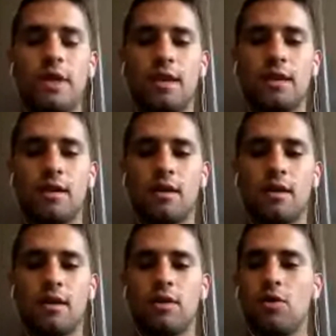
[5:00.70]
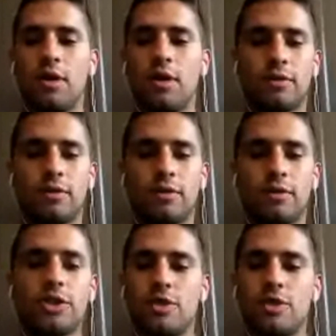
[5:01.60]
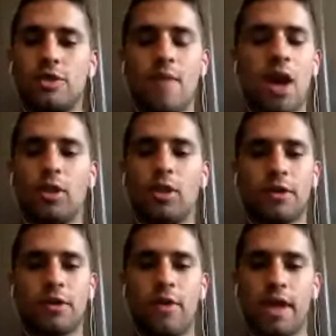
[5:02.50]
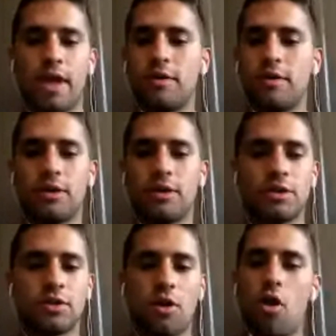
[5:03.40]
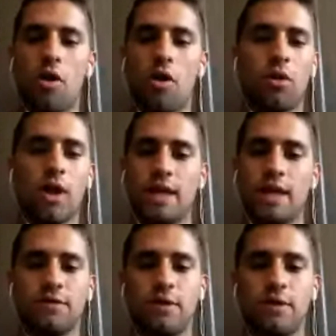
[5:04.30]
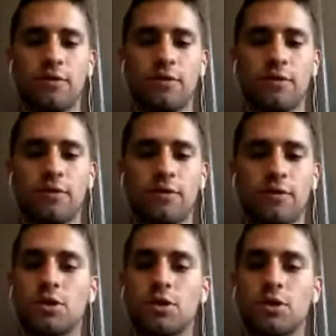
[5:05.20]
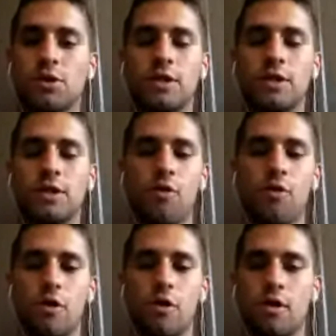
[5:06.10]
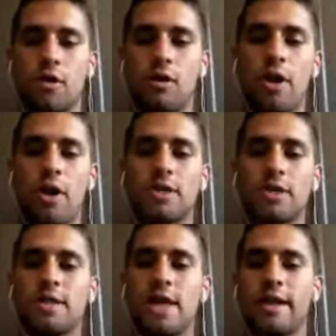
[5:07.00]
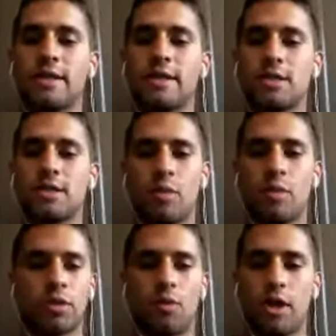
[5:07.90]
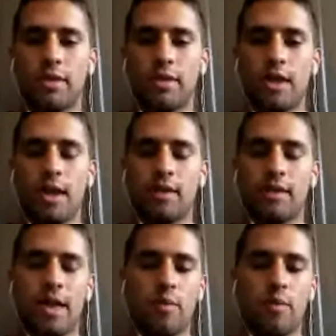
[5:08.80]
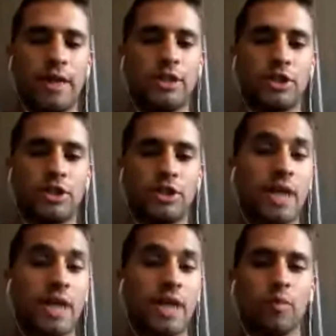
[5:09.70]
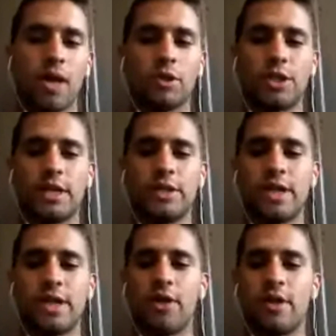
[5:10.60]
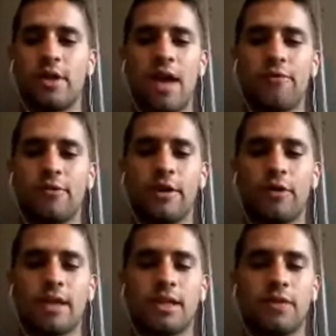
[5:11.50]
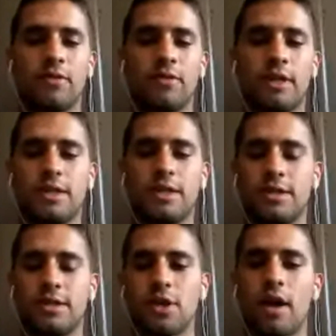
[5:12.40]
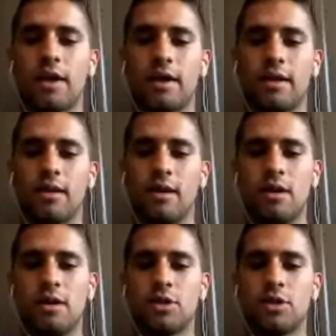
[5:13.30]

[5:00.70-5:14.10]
knees and feet, you can change them out left and right. There's all kinds of different distal components for prosthetics. But the one thing that patients haven't been able to change out and have for different activities is the socket.